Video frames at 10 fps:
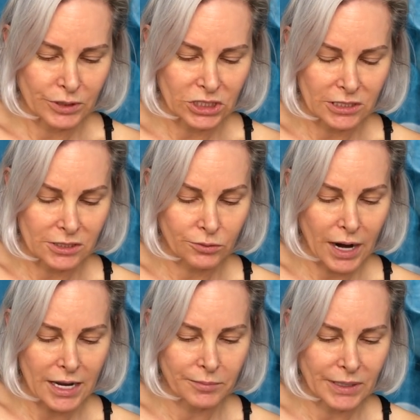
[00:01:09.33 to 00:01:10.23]
which is
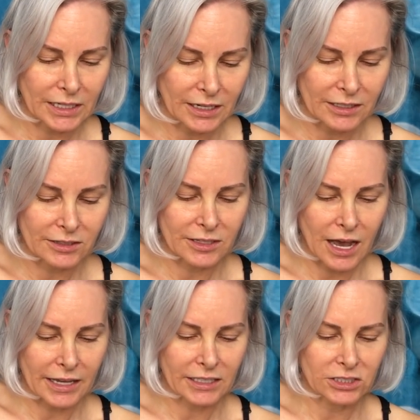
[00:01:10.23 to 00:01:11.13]
great because
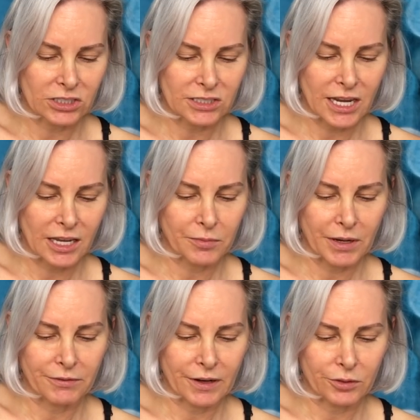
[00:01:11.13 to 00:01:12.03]
I can just take
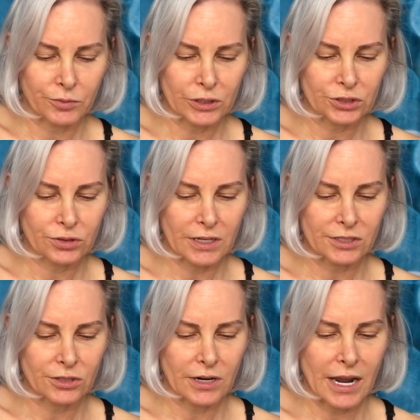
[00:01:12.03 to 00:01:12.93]
my favorite
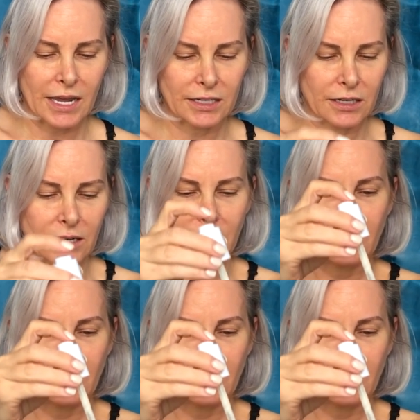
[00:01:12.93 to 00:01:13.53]
moisturizer and